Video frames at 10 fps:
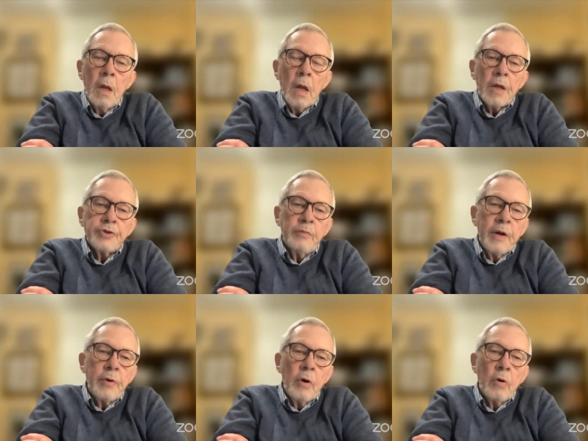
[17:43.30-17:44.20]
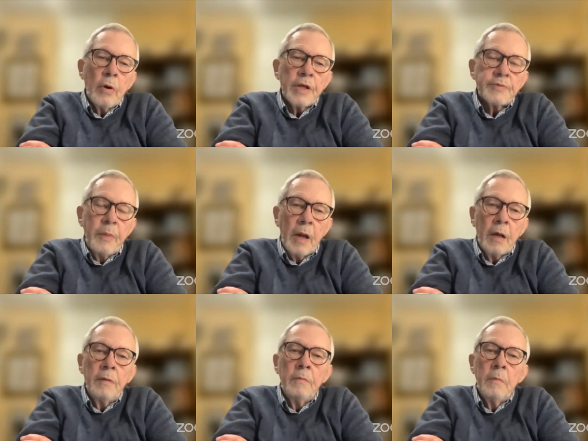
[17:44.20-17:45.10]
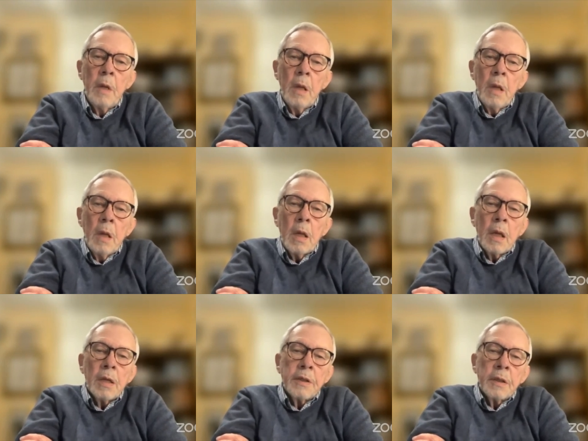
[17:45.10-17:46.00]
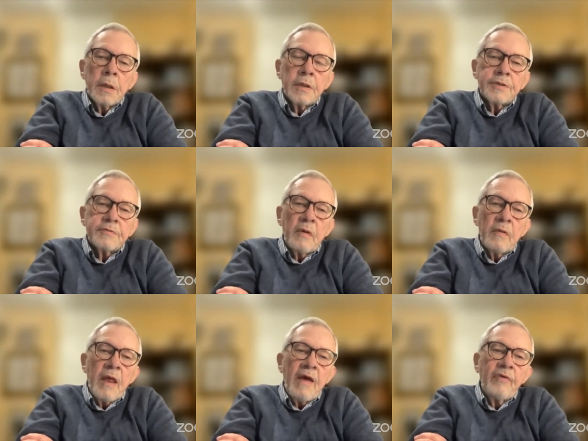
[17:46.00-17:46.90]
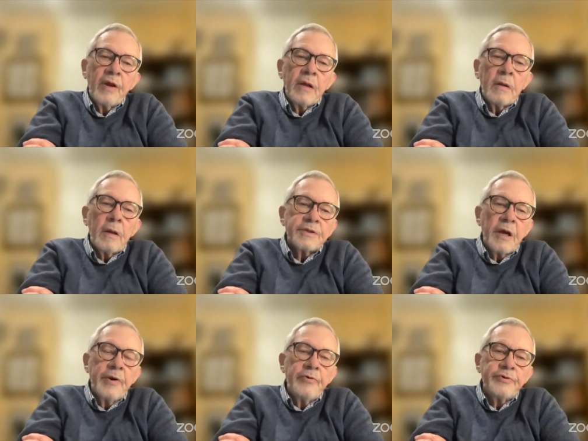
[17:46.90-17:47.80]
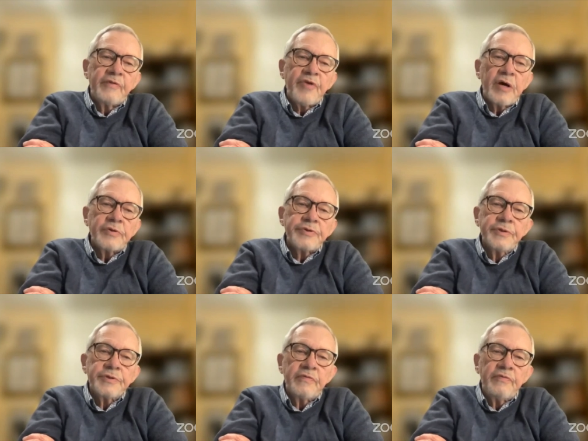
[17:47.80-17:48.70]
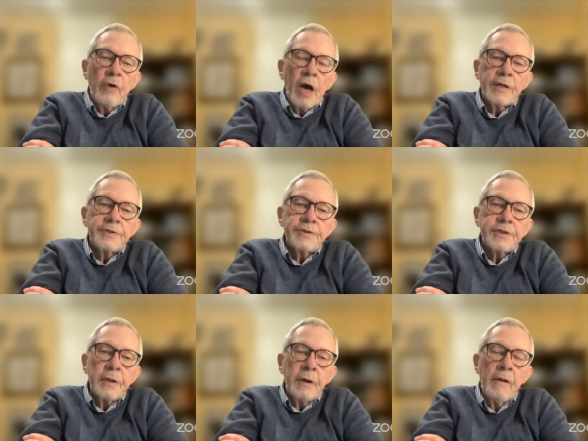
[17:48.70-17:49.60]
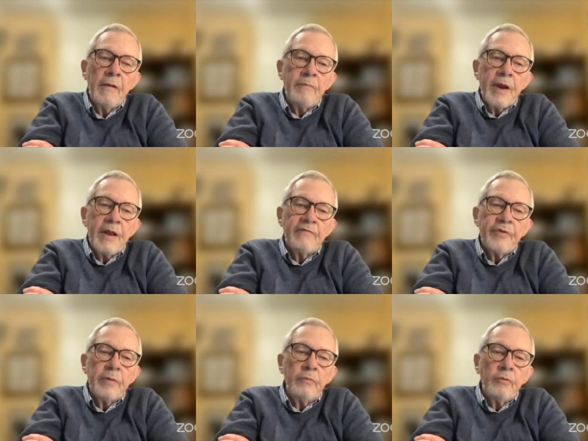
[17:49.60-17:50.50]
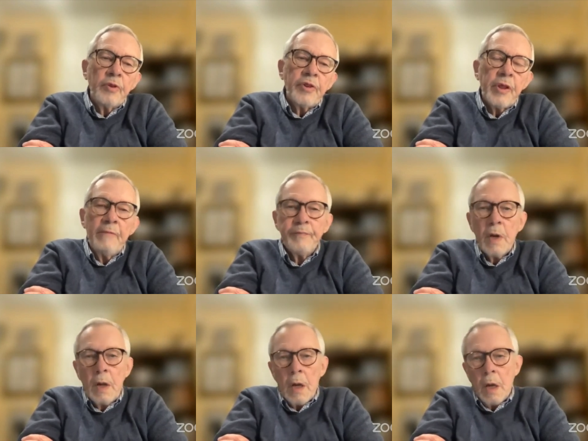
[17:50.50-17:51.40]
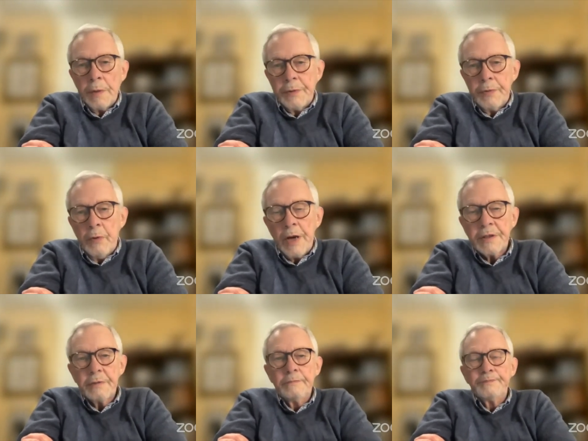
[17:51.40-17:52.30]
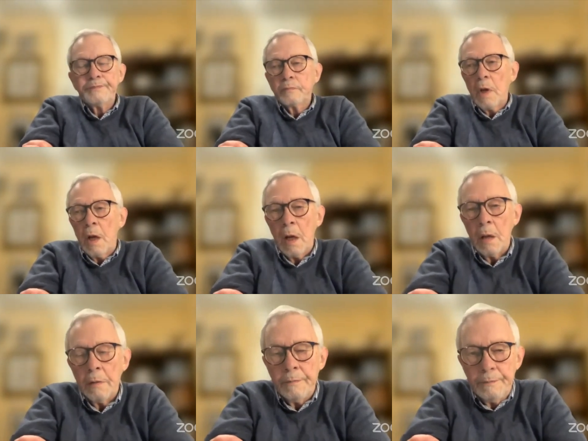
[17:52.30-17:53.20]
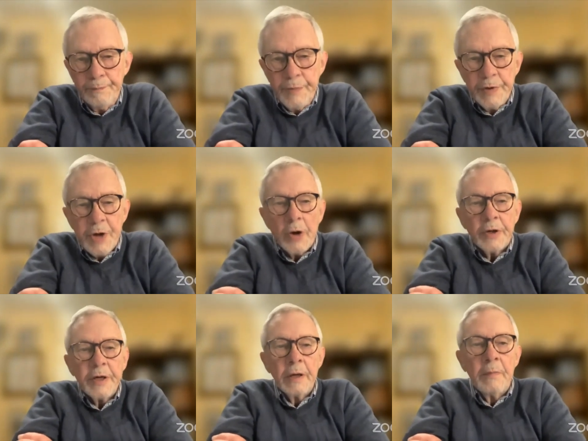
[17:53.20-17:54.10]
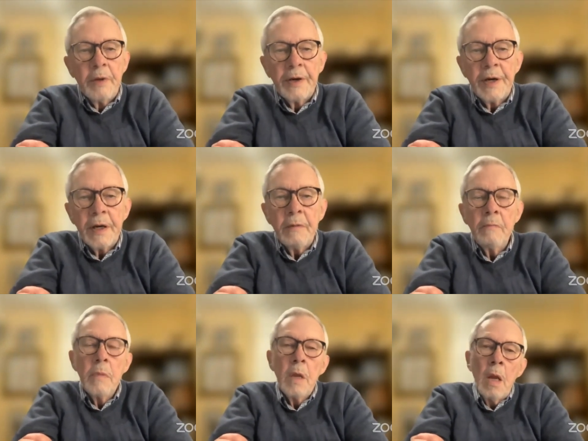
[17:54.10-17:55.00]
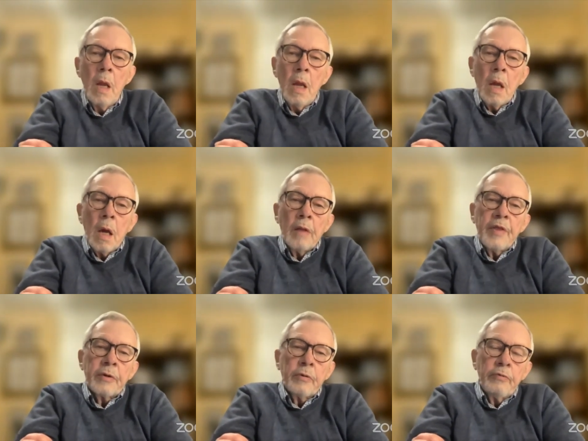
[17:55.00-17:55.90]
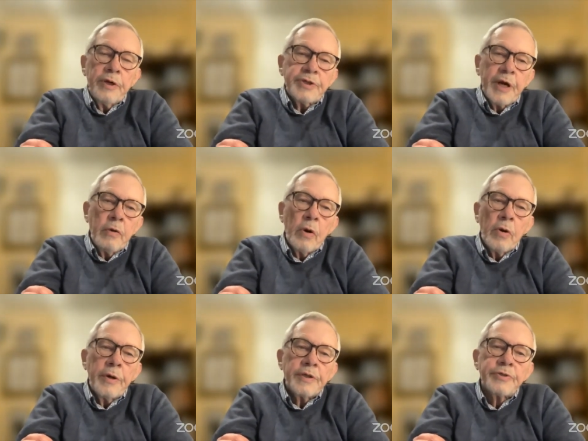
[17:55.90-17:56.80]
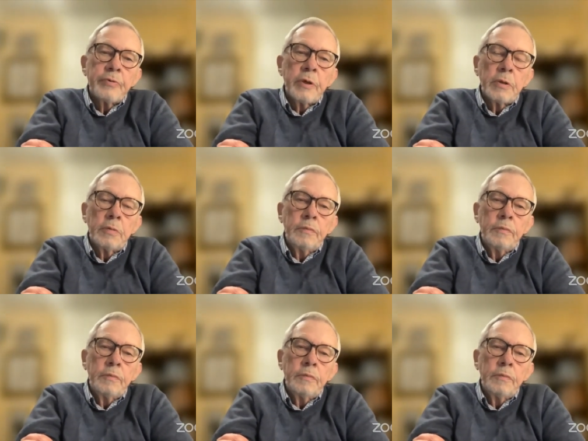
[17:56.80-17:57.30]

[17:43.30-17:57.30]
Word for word: As you may know, Hezbollah uh, is heavily has hundreds of thousands of rockets, and many of them with uh, direct uh, targeting ability uh, that could reach anywhere in Israel.